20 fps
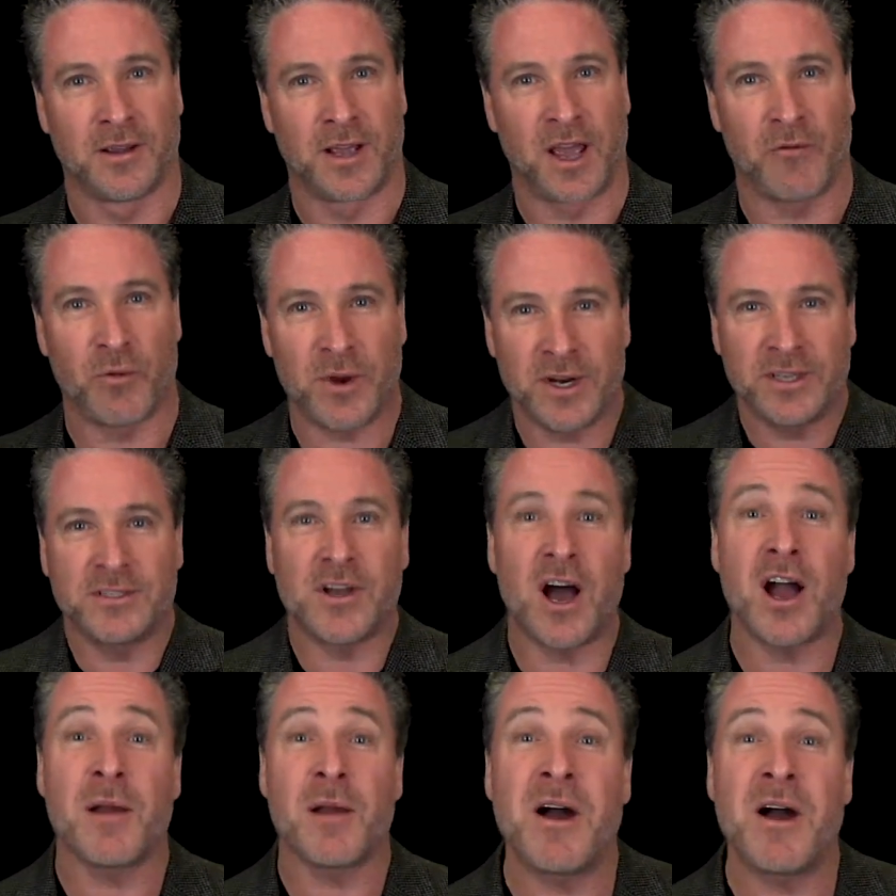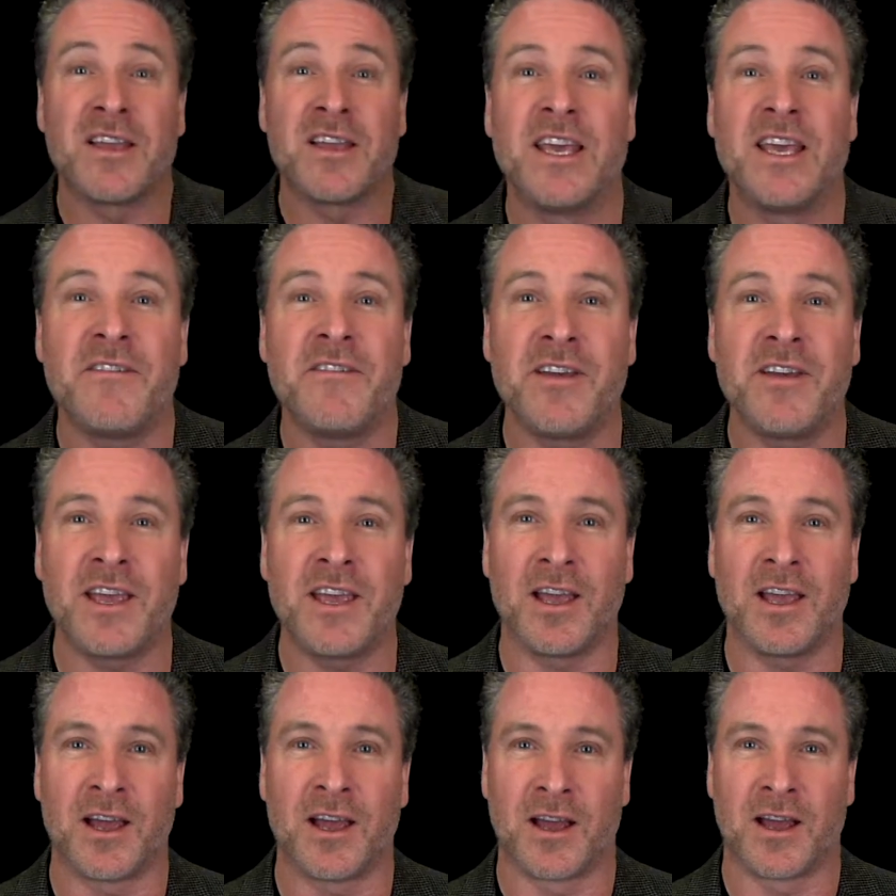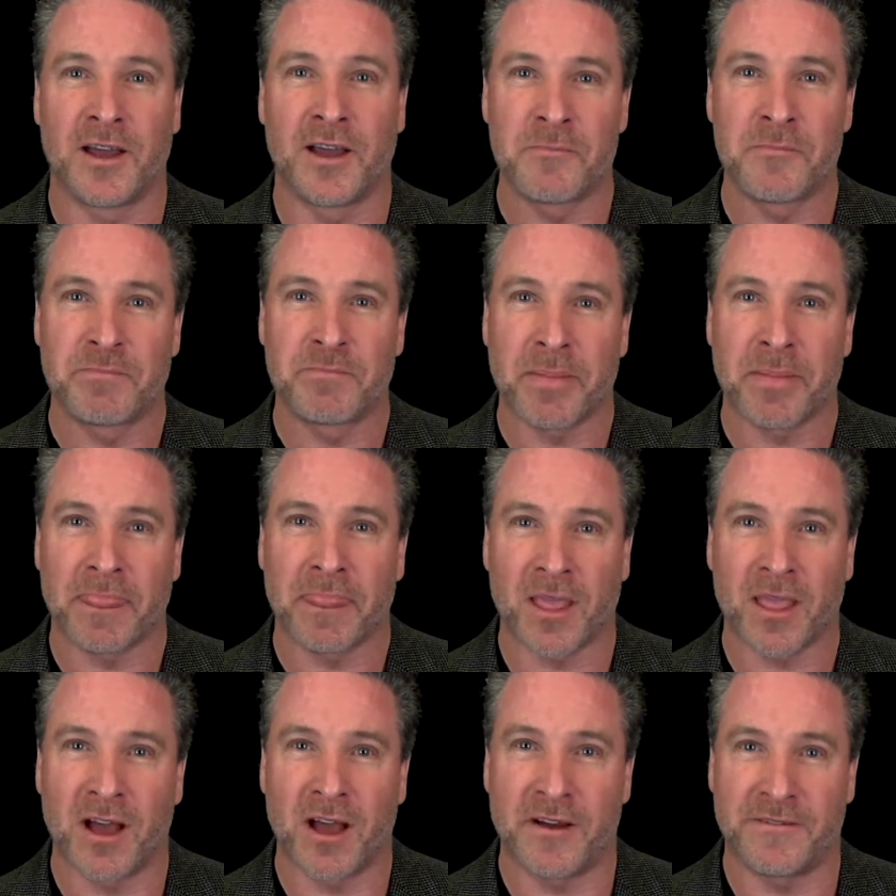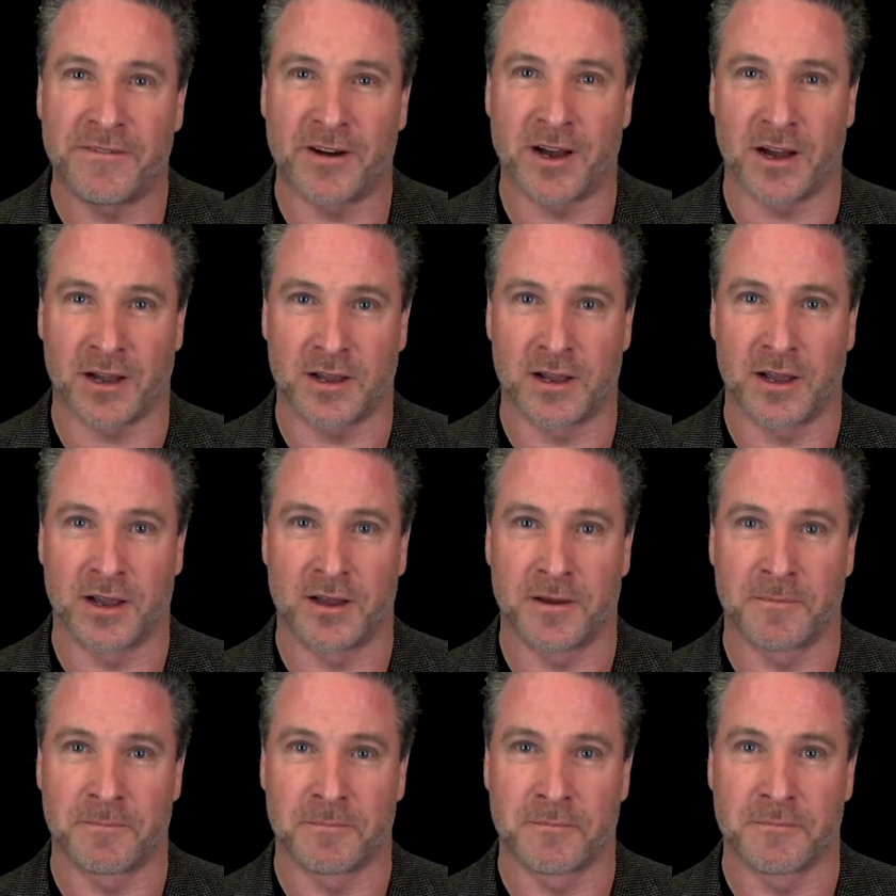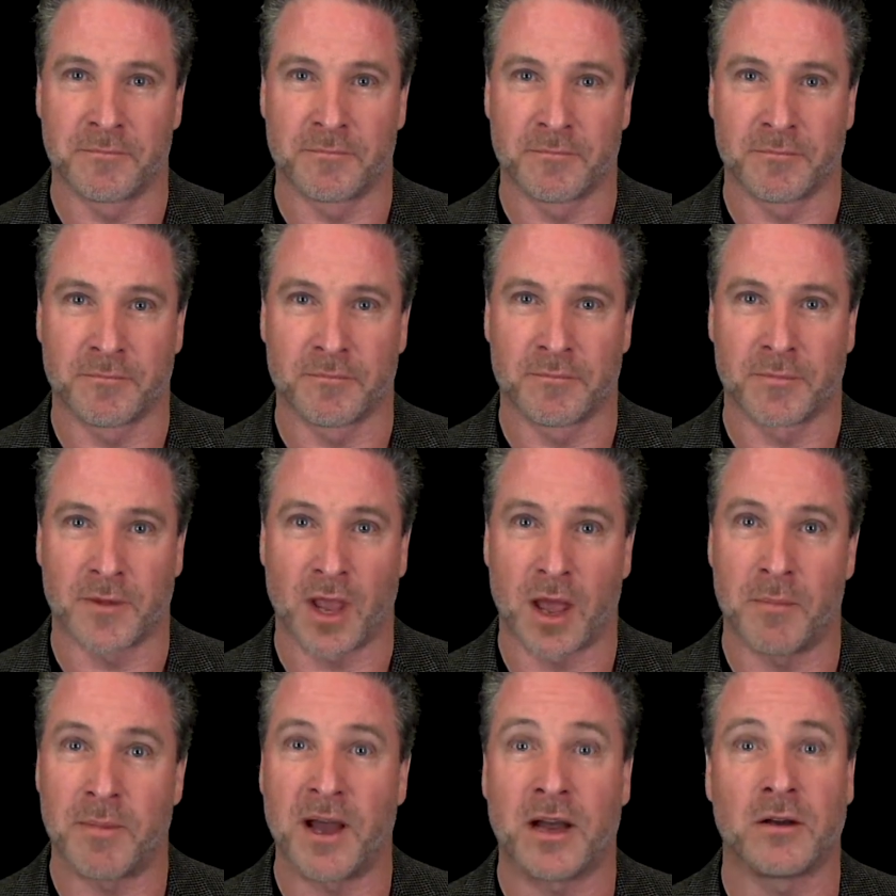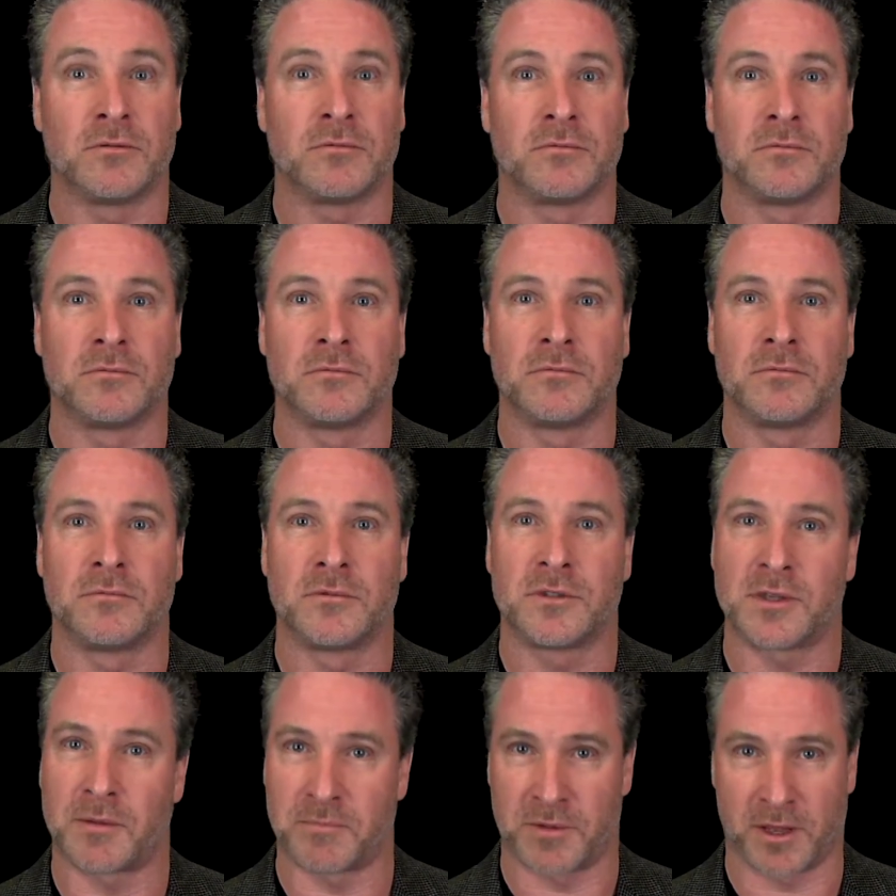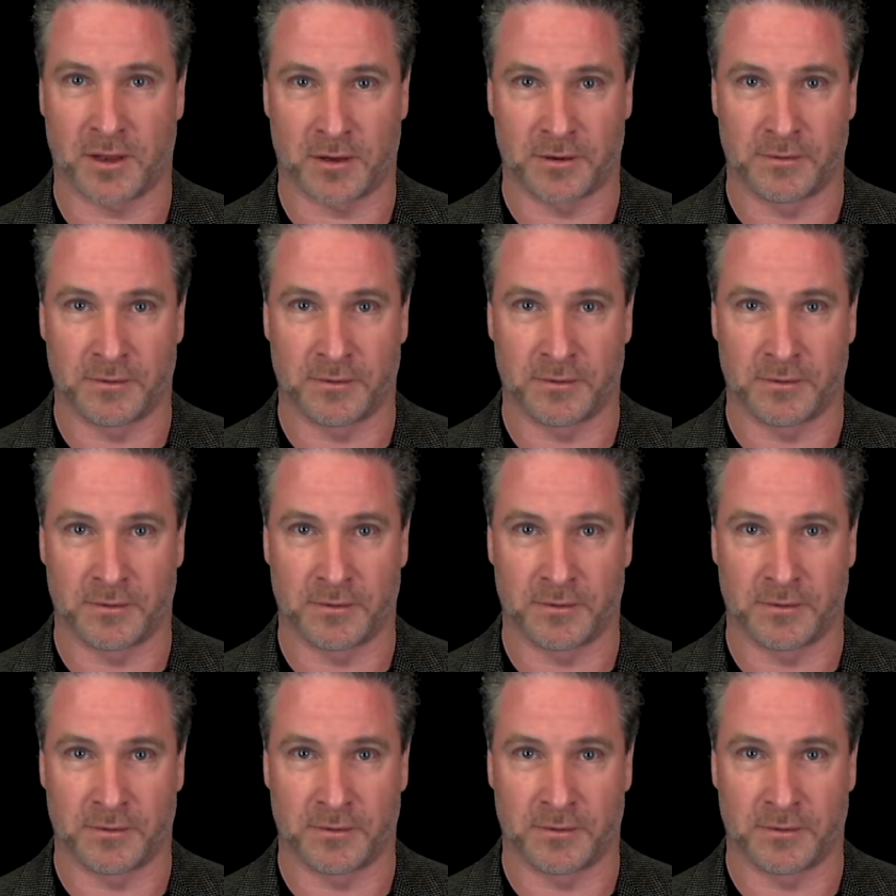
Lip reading: If we're going to talk about giving a fuck about something,